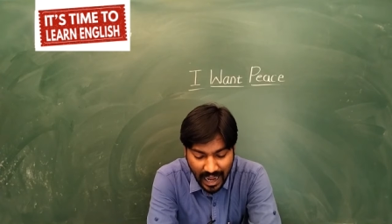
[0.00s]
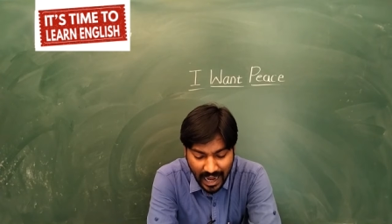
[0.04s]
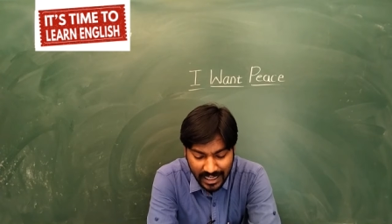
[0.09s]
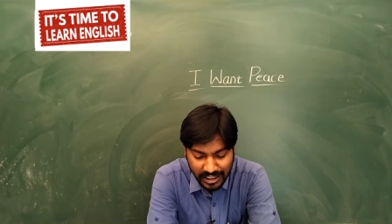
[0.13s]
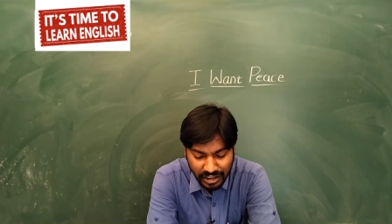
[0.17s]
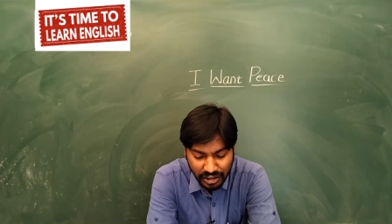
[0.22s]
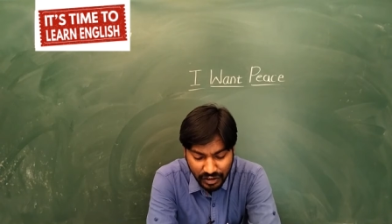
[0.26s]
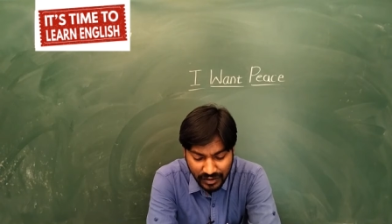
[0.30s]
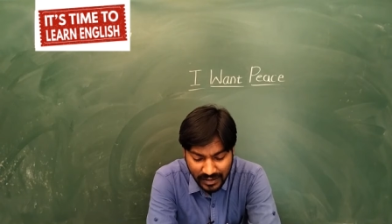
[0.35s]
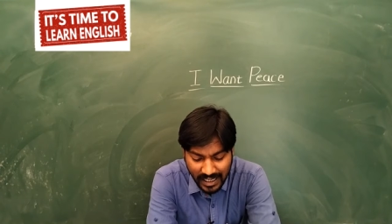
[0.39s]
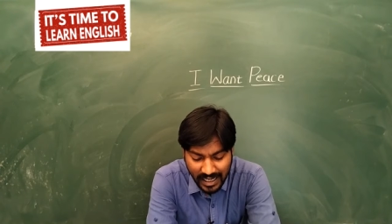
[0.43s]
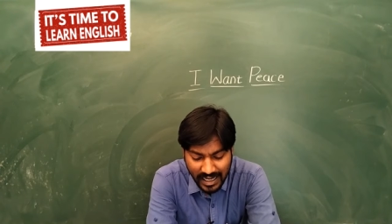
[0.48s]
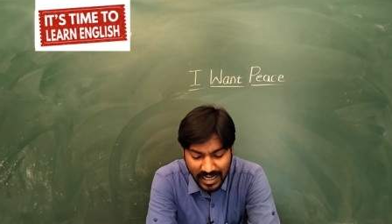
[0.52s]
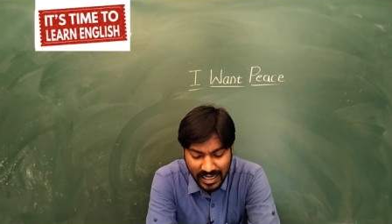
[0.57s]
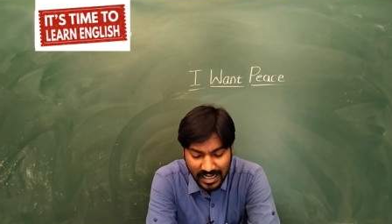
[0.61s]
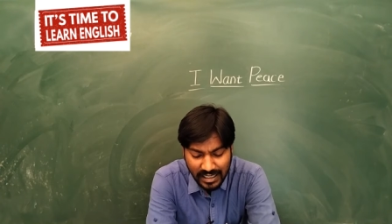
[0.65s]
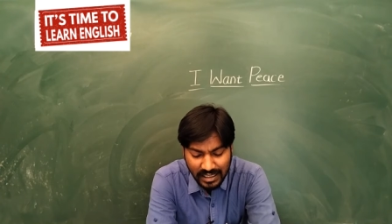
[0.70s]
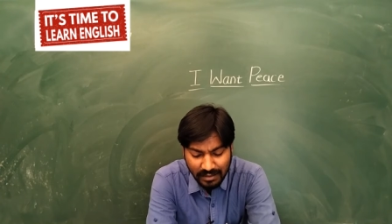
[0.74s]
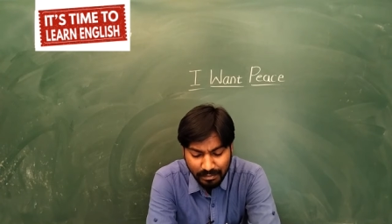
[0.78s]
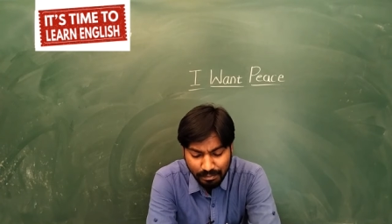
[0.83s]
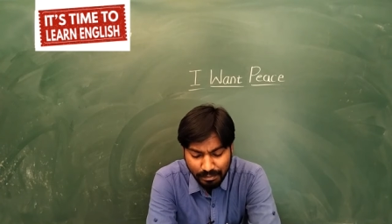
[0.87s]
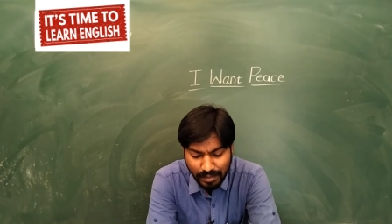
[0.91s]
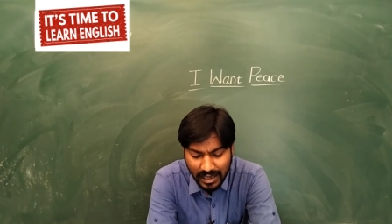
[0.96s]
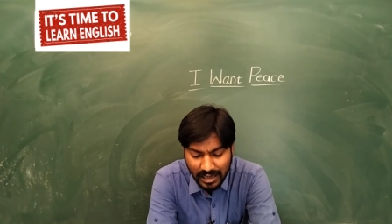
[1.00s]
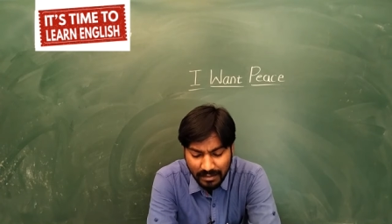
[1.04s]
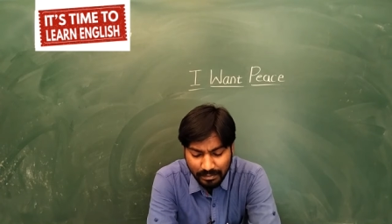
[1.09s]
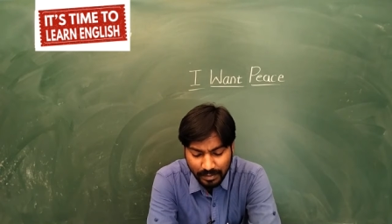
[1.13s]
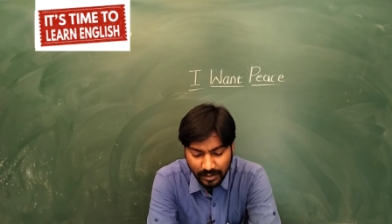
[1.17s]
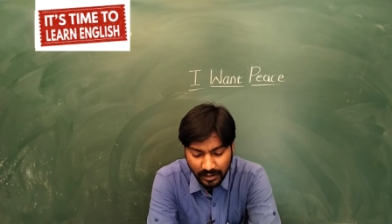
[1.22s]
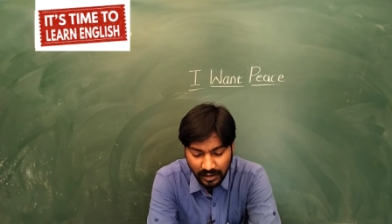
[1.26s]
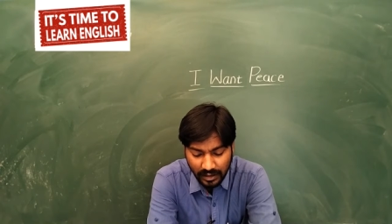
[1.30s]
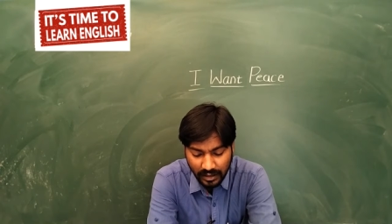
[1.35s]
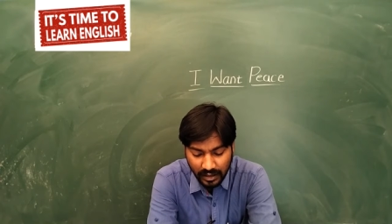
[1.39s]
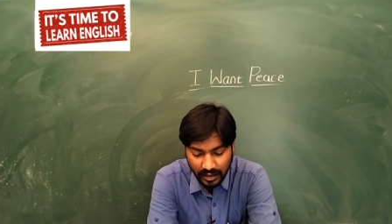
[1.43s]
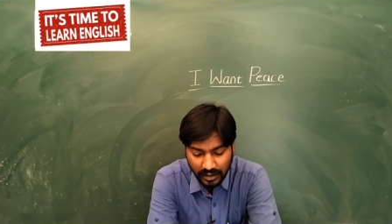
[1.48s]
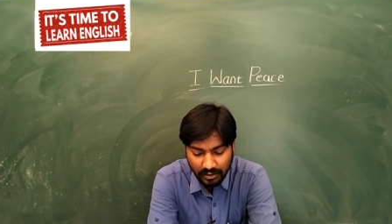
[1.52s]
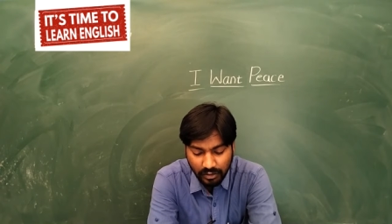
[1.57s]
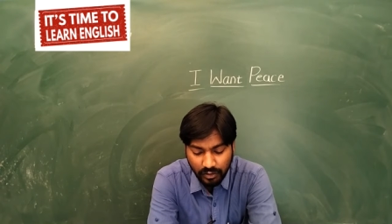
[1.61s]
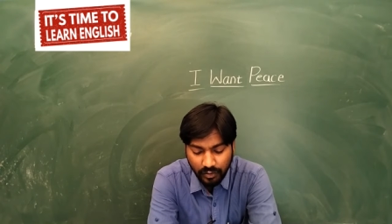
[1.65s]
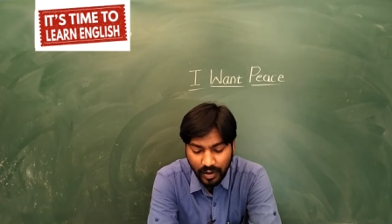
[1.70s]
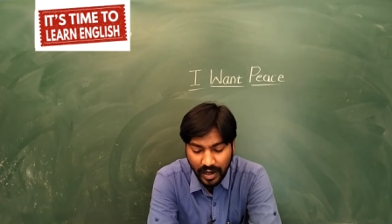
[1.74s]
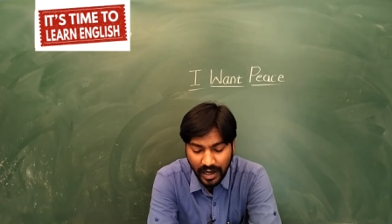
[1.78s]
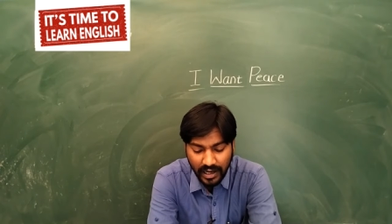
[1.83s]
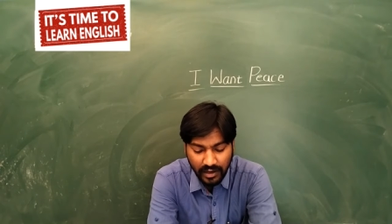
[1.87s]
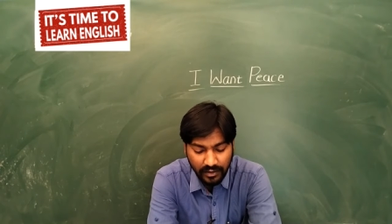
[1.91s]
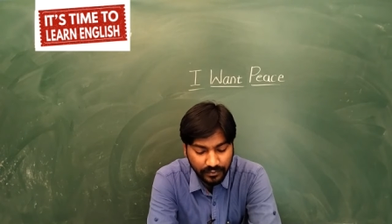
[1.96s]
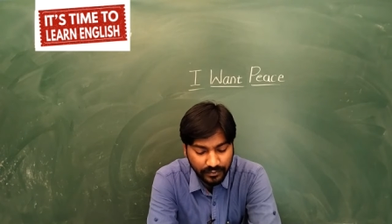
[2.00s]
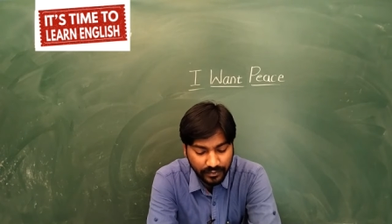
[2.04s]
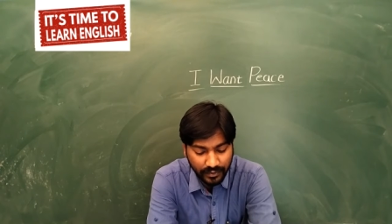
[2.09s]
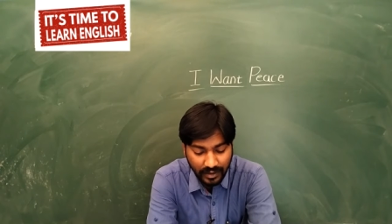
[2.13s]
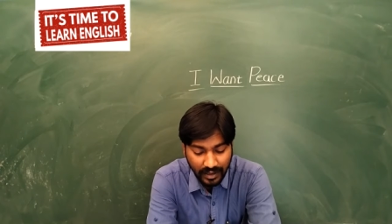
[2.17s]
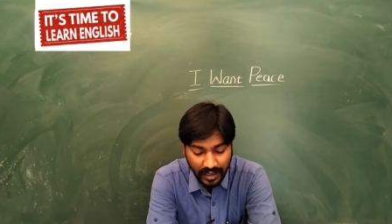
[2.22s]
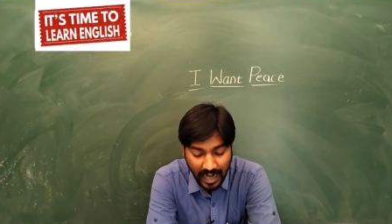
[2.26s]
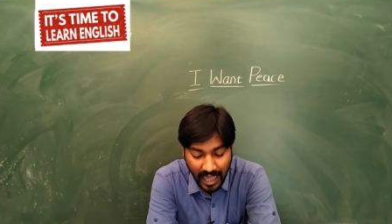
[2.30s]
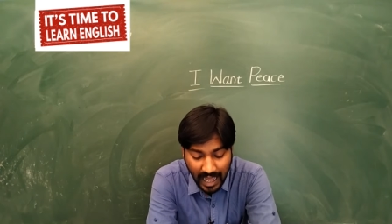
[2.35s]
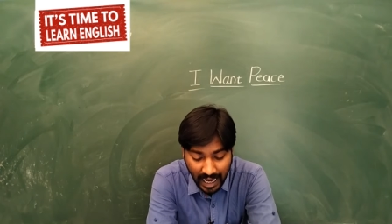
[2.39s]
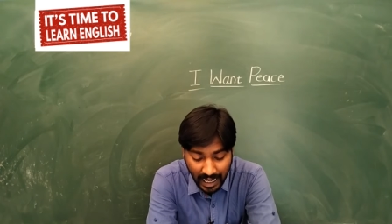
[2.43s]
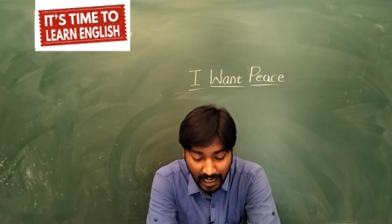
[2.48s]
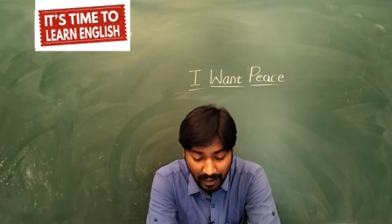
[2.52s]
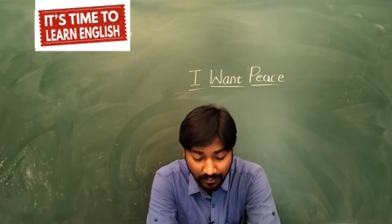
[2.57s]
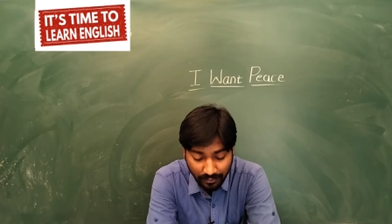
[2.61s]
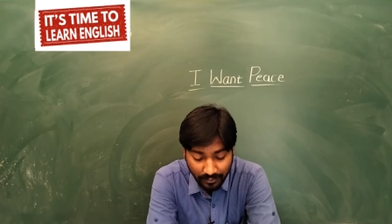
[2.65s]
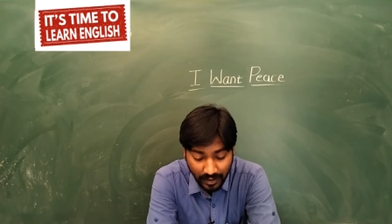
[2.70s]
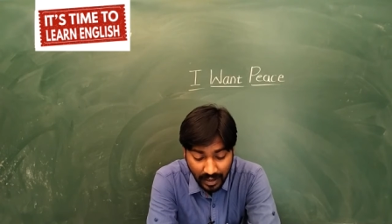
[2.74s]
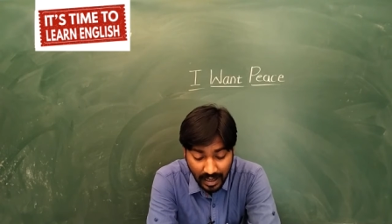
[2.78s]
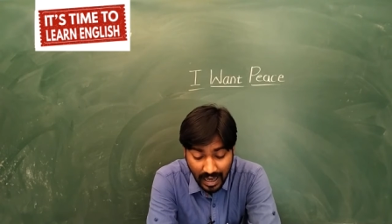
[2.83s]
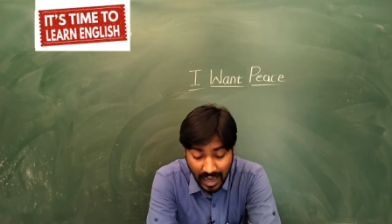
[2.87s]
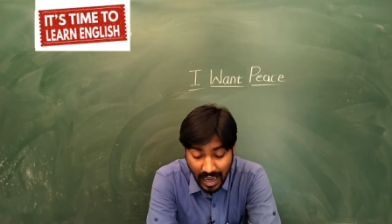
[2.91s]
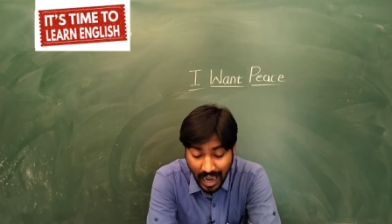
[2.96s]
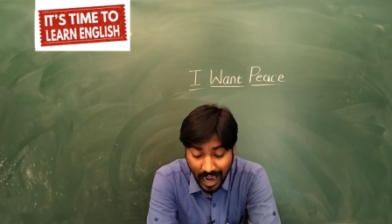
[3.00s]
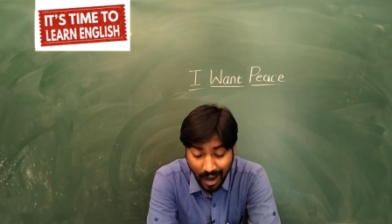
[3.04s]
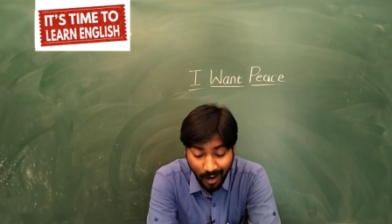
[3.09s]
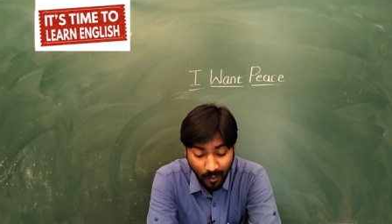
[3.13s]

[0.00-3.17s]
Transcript: I see the people crying for life.